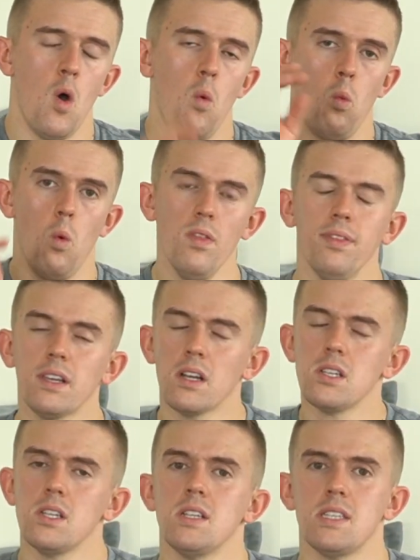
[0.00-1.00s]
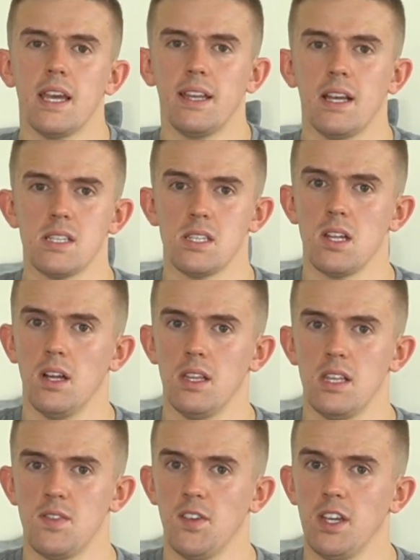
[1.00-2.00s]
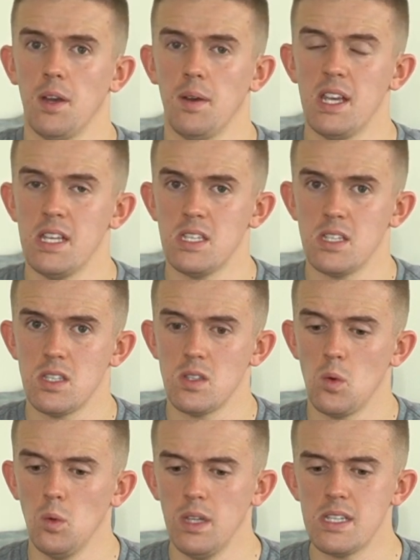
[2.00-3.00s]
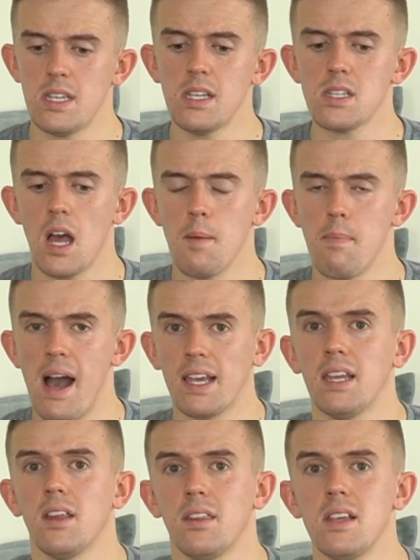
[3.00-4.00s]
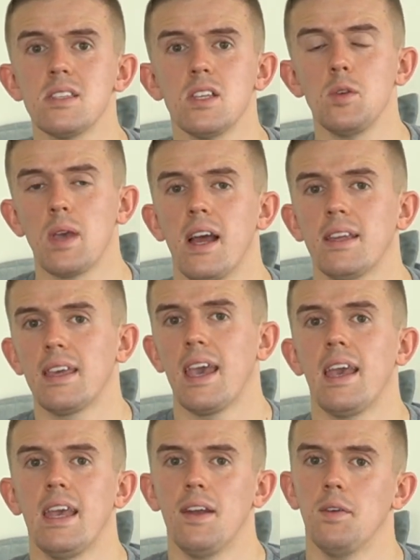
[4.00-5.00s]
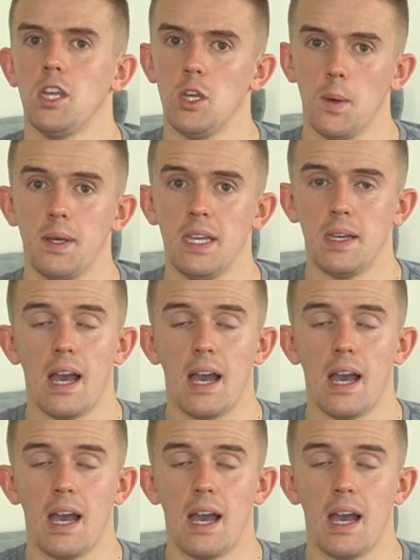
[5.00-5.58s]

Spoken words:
One thing I should have said as I started this video is all these things that I'm packing are things that you can get here in the UAE.